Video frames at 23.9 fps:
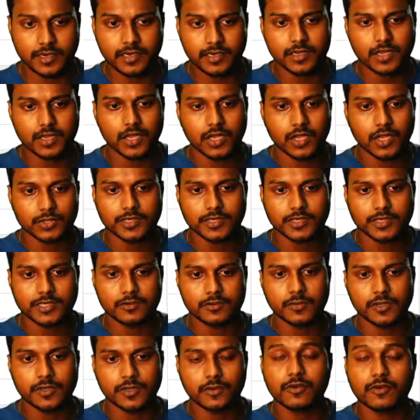So this would be
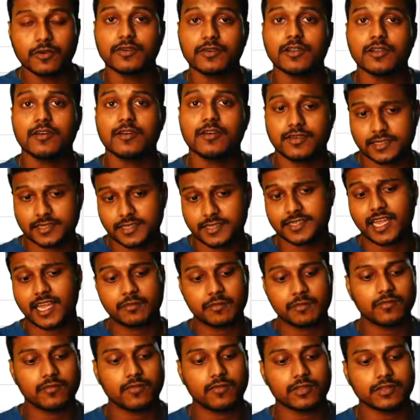your first assignment for
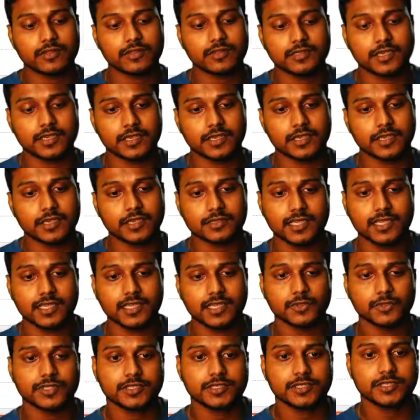this session, guys. You just
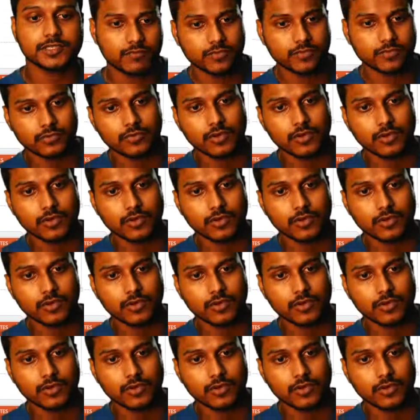have to